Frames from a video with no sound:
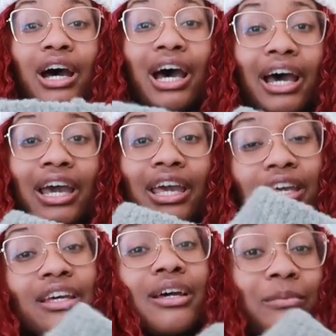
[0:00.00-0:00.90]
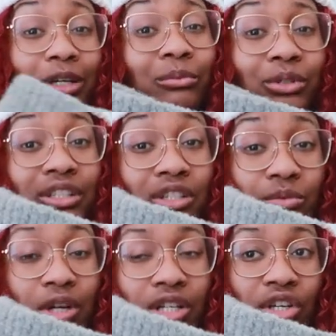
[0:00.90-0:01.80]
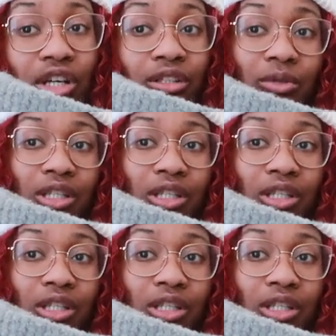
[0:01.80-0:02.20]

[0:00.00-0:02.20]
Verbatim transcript: I am gonna bring this project